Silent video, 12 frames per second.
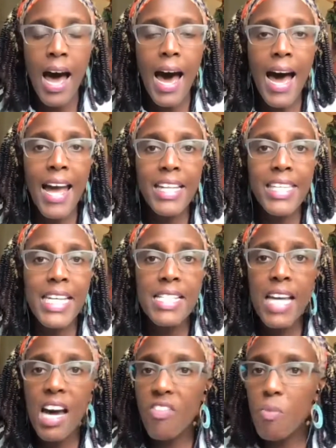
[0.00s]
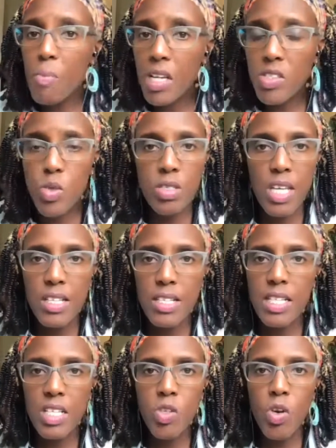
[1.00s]
I didn't have much to start
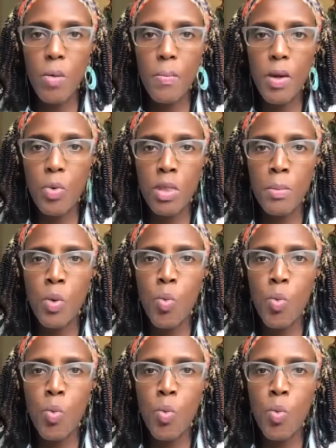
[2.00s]
Centonomy with, but